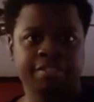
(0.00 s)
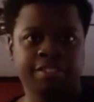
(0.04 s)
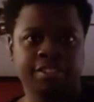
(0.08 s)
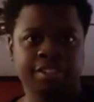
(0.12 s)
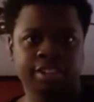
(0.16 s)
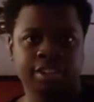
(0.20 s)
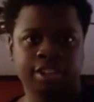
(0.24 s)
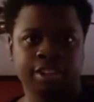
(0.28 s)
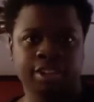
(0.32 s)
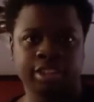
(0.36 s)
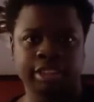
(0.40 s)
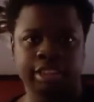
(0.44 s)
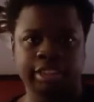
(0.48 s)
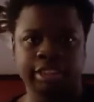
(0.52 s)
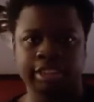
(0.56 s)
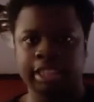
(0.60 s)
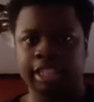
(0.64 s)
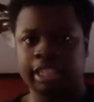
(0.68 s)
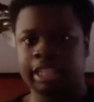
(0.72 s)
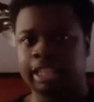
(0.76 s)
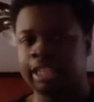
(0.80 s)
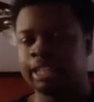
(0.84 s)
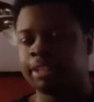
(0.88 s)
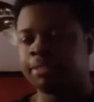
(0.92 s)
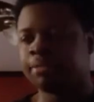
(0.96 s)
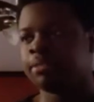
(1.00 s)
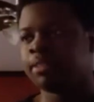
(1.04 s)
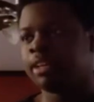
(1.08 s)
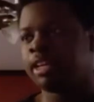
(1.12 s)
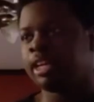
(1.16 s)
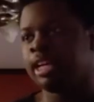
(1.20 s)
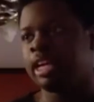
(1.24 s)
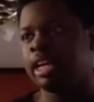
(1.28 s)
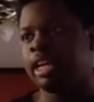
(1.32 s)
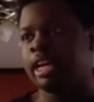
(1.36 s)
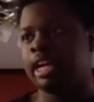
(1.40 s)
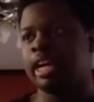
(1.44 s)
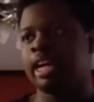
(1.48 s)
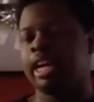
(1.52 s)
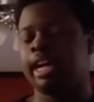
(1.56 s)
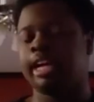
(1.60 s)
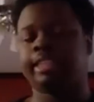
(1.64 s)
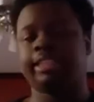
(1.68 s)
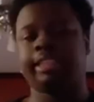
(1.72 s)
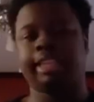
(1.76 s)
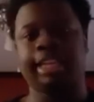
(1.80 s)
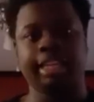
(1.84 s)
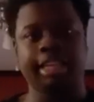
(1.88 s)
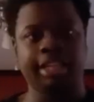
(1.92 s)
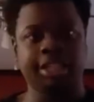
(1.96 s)
for all this time, I
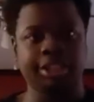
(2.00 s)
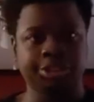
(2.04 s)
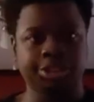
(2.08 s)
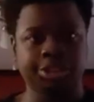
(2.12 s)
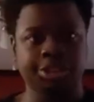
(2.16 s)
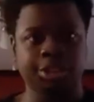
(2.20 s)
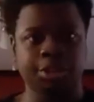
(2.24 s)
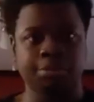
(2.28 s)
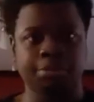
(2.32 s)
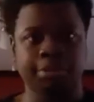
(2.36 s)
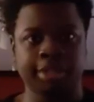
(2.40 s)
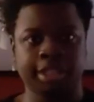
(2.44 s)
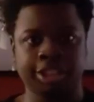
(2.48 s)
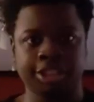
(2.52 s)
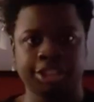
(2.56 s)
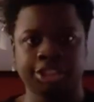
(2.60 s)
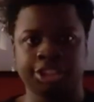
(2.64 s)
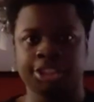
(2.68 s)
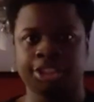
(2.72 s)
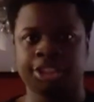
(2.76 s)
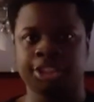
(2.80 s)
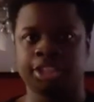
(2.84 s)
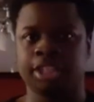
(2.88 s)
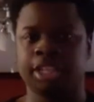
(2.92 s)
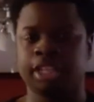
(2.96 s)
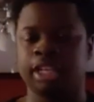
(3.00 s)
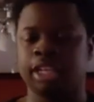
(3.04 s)
thank you so much.